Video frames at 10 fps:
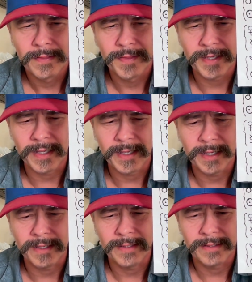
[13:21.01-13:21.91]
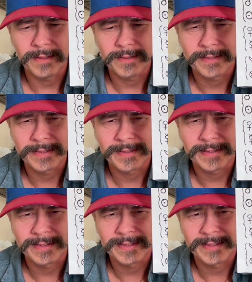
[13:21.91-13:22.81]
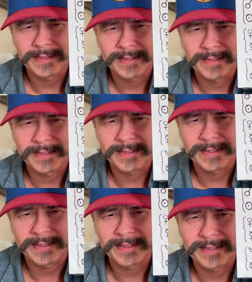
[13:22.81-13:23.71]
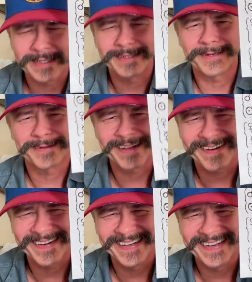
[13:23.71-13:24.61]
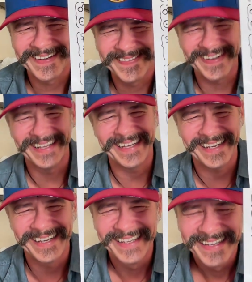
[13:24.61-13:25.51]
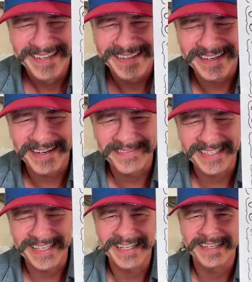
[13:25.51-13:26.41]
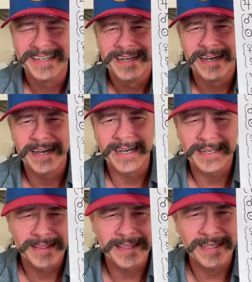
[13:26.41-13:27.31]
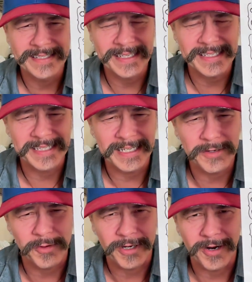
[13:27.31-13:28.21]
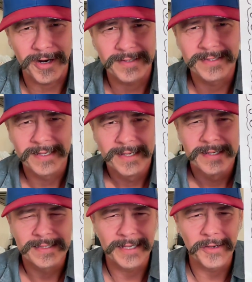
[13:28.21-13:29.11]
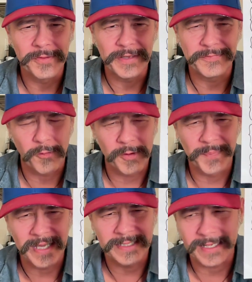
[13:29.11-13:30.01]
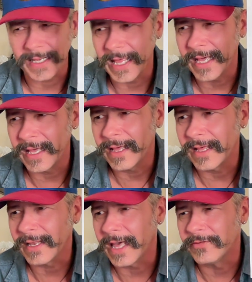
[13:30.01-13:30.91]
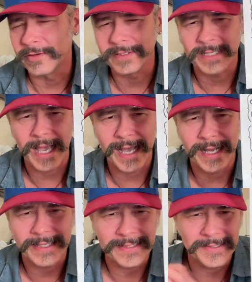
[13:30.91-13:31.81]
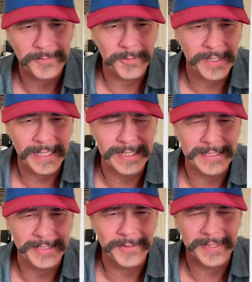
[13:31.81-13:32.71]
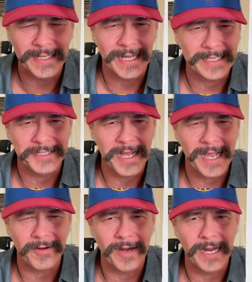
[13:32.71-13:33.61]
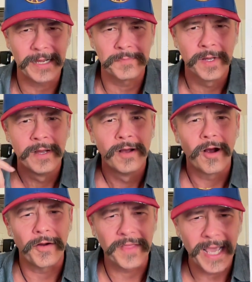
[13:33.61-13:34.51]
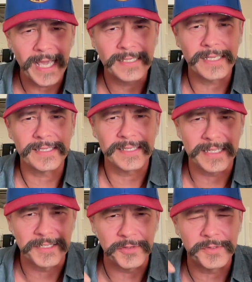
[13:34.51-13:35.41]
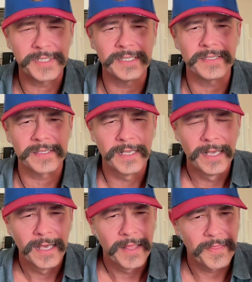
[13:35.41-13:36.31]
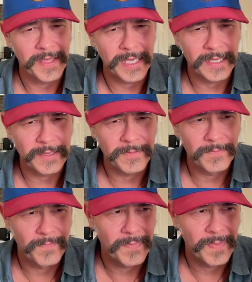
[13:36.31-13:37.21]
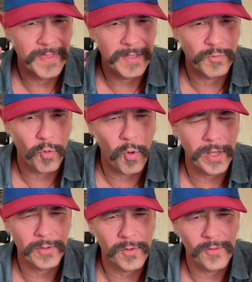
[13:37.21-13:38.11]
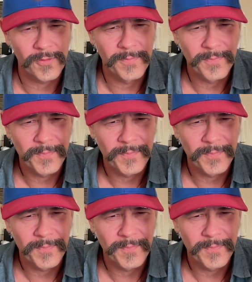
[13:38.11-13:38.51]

the center thereof. No, I'm just kidding. The 16 court cards. So the 4 basic levels, as we'll get into in the next diagram, are the aces, the deuces, the royalty,